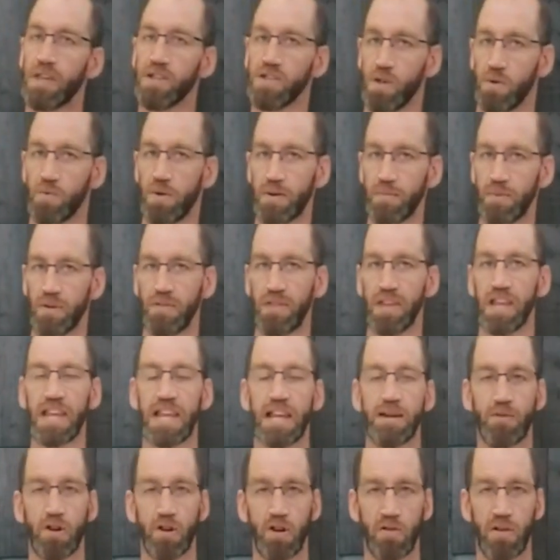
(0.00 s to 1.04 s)
So when we're
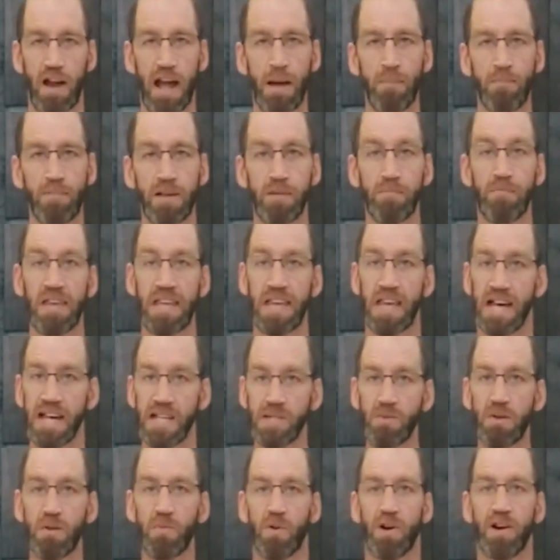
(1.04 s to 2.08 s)
thinking about grappling,
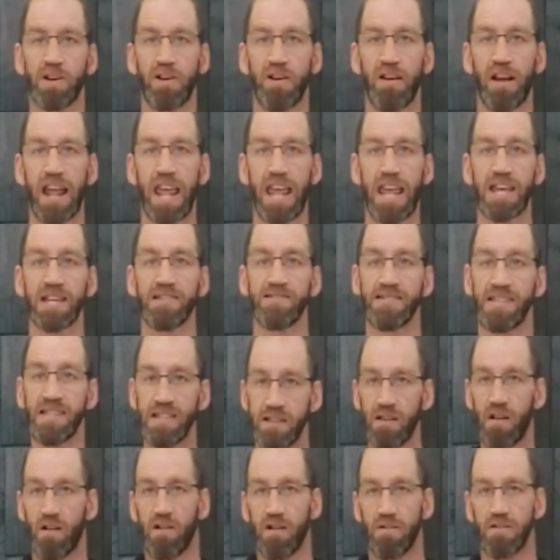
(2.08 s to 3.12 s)
because we want our hands
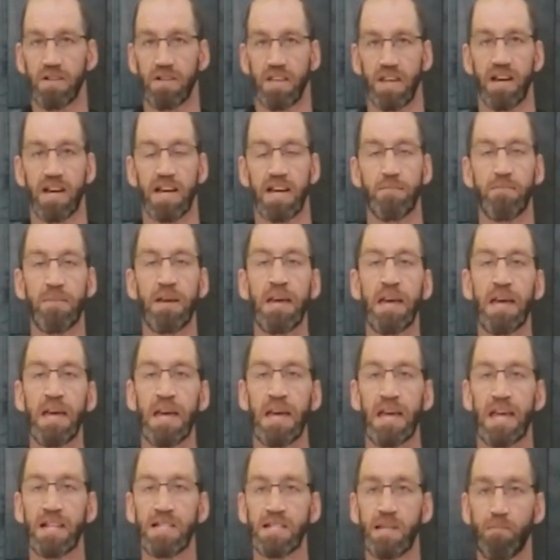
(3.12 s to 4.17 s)
in all the time,
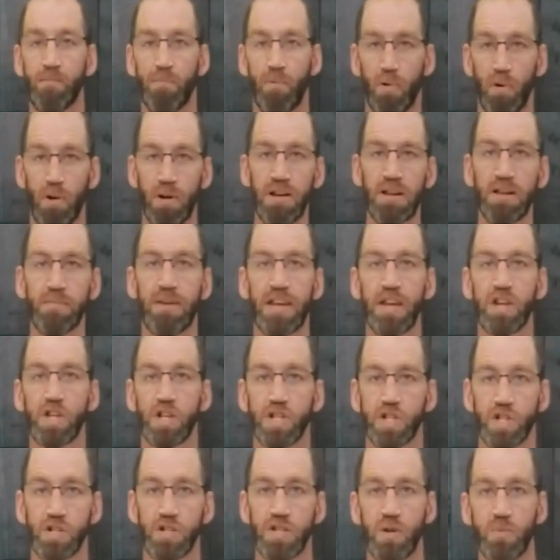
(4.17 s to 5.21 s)
it's important to make
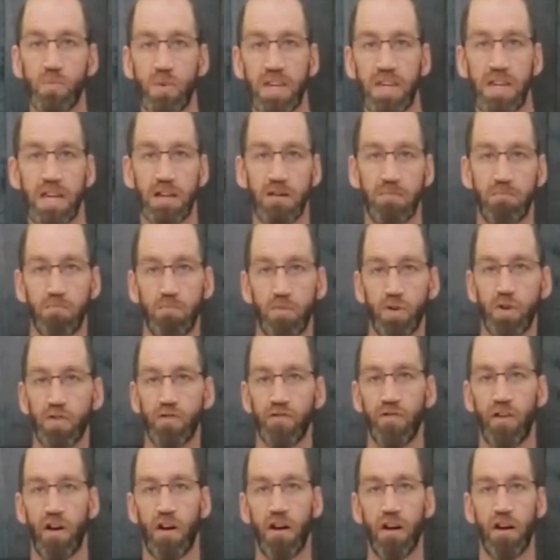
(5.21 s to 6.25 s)
sure that we can
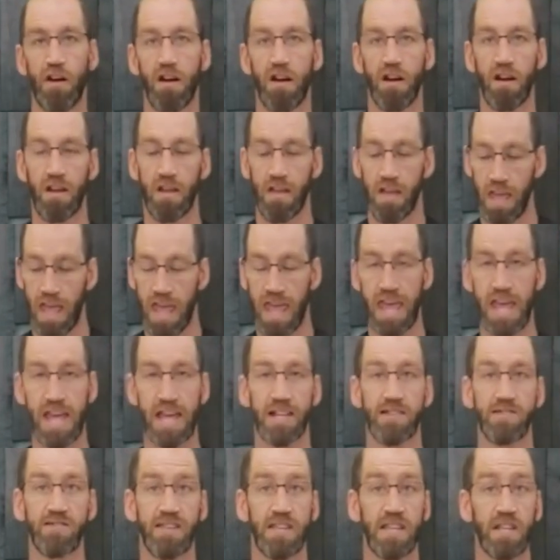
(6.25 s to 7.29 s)
move our
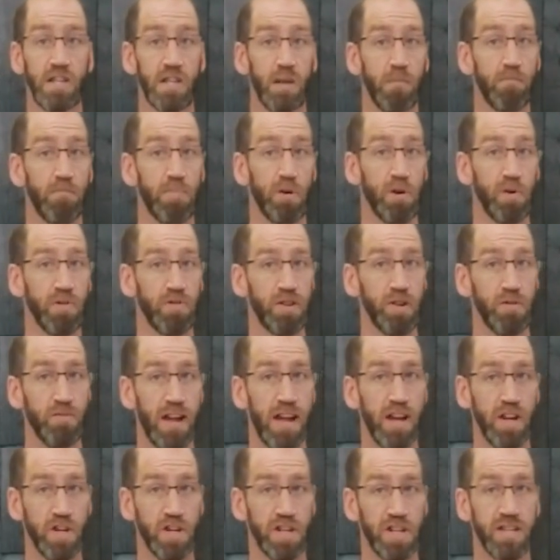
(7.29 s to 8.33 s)
hands into both
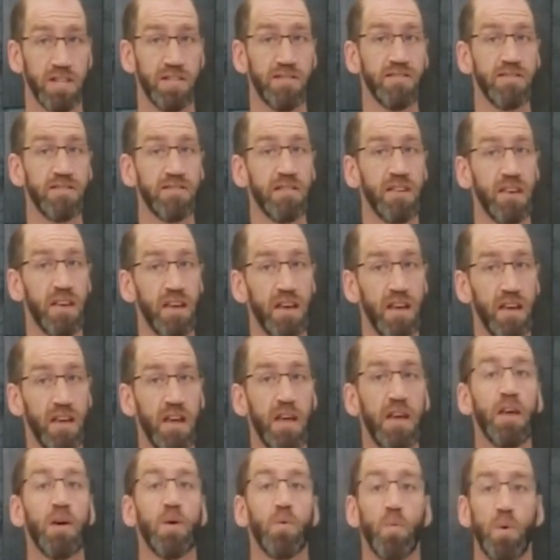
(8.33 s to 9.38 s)
directions
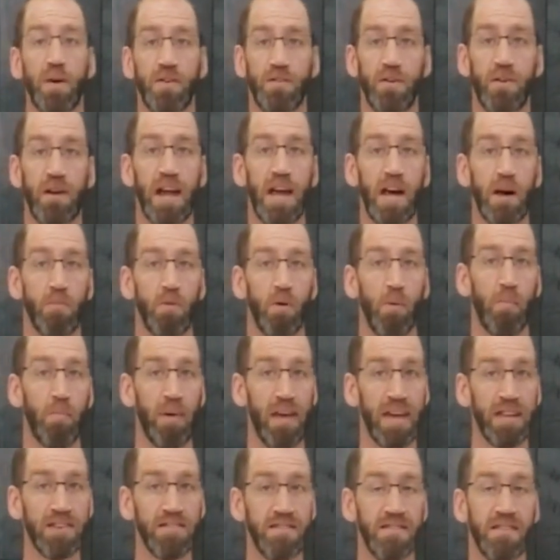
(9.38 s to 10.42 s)
with our elbow
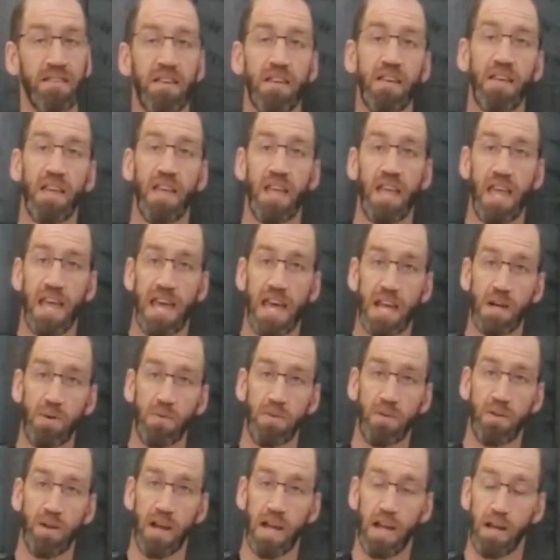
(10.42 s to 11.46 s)
bent and
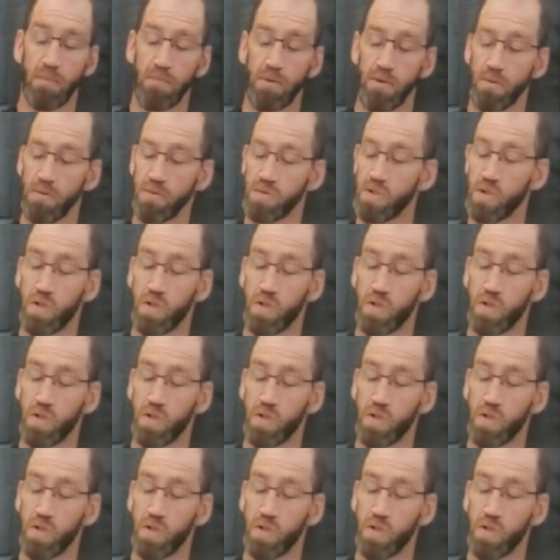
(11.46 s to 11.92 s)
with our elbow